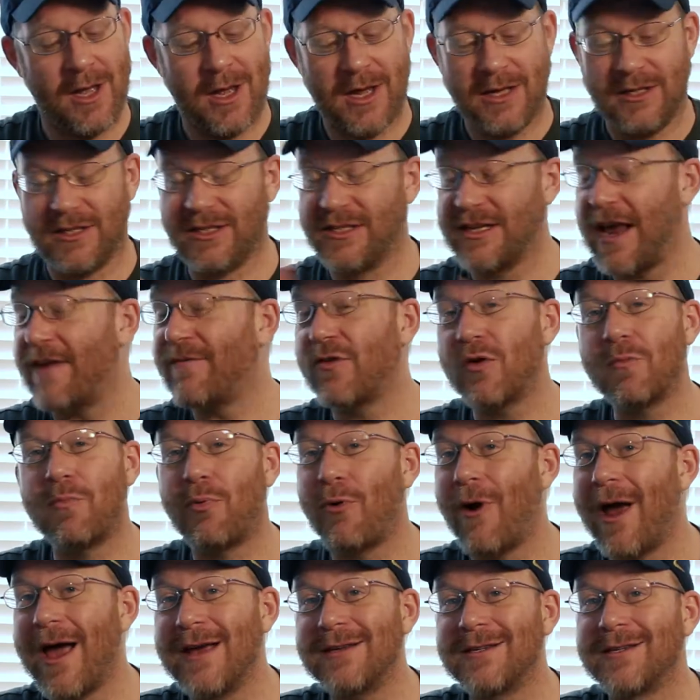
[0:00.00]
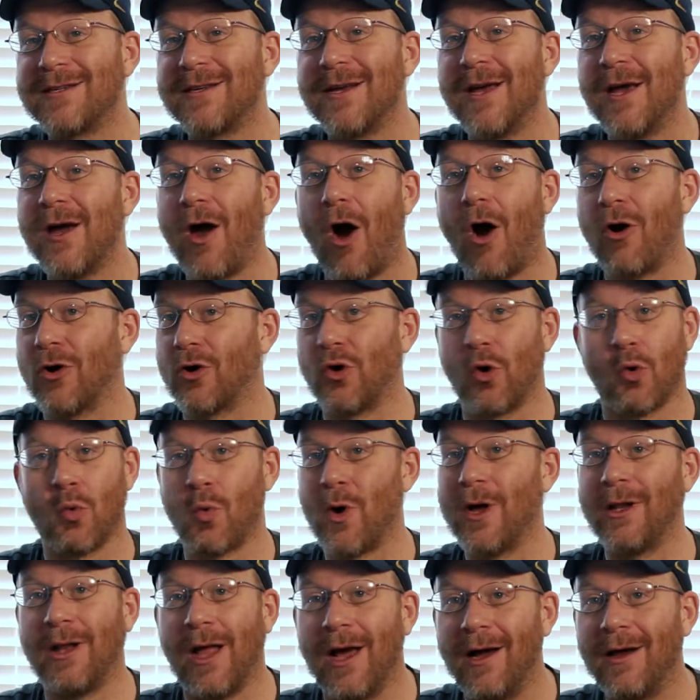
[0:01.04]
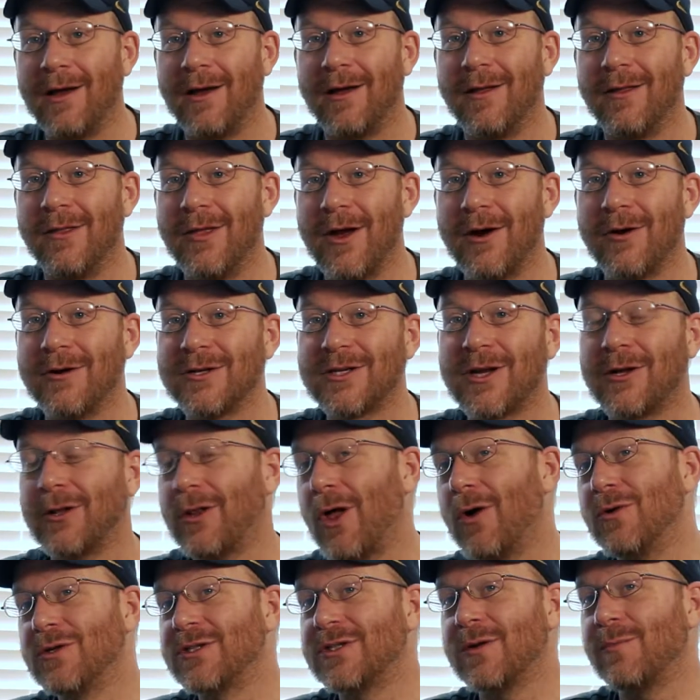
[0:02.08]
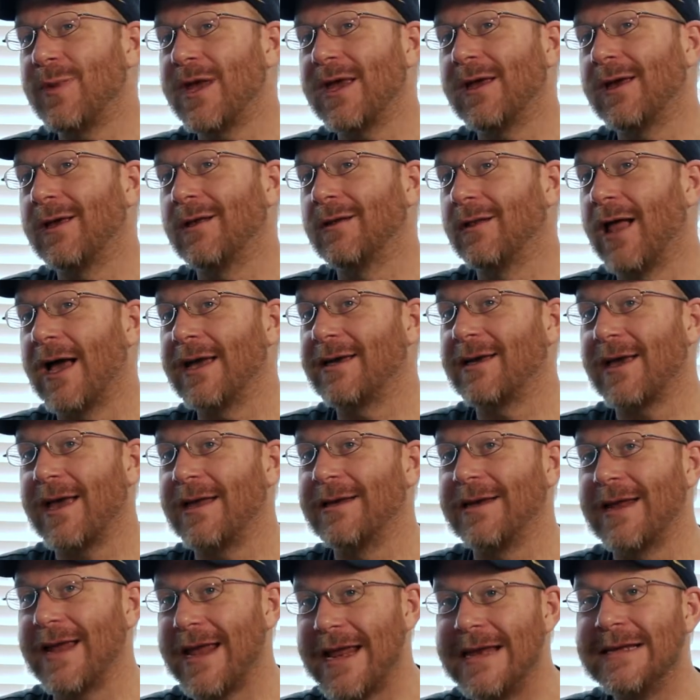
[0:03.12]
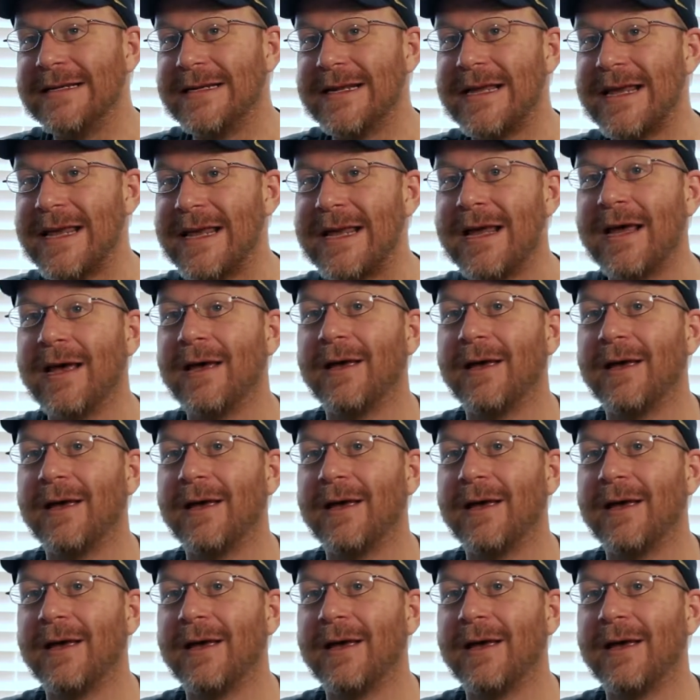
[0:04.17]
Severed Press are guerrilla. They're as close to being like an indie